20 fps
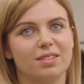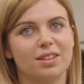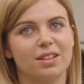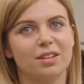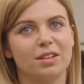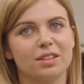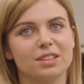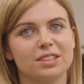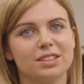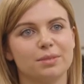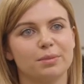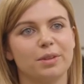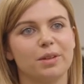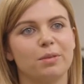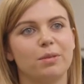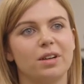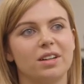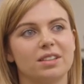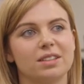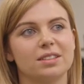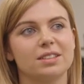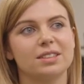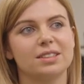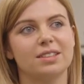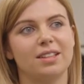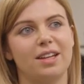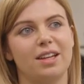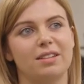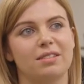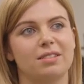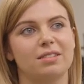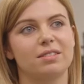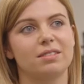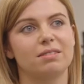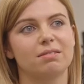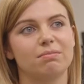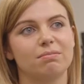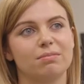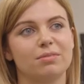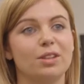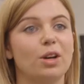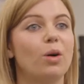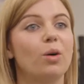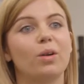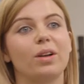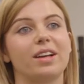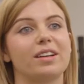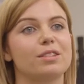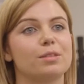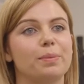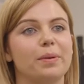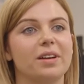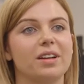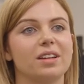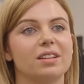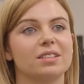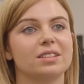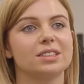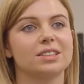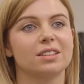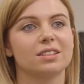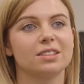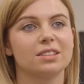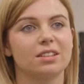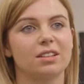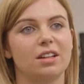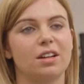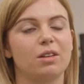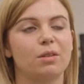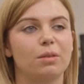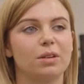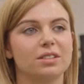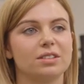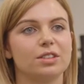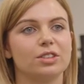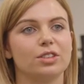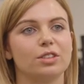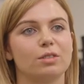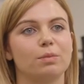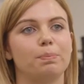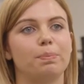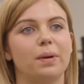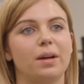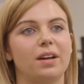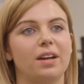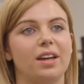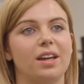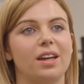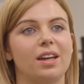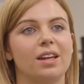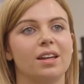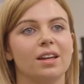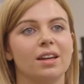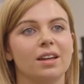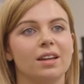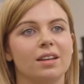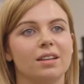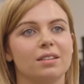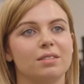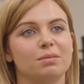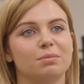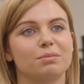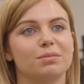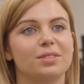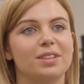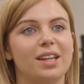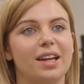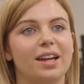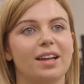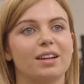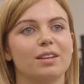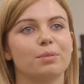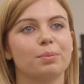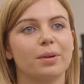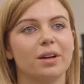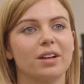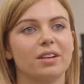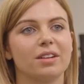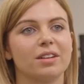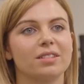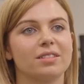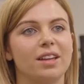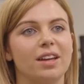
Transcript: The customer wants the whole experience, so they don't want to just buy the end product.